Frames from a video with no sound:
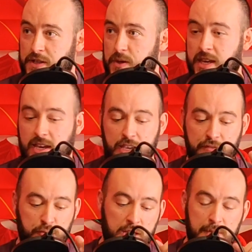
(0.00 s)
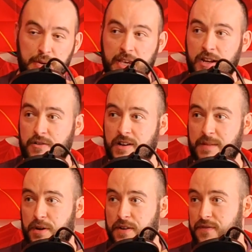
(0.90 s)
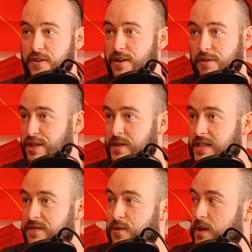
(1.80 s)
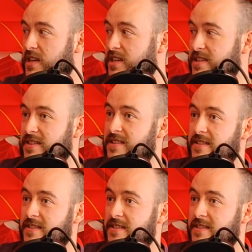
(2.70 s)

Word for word: off to a cave if we get beaten. Oh, I'm not fucking going on Twitter for no, weeks. Yeah,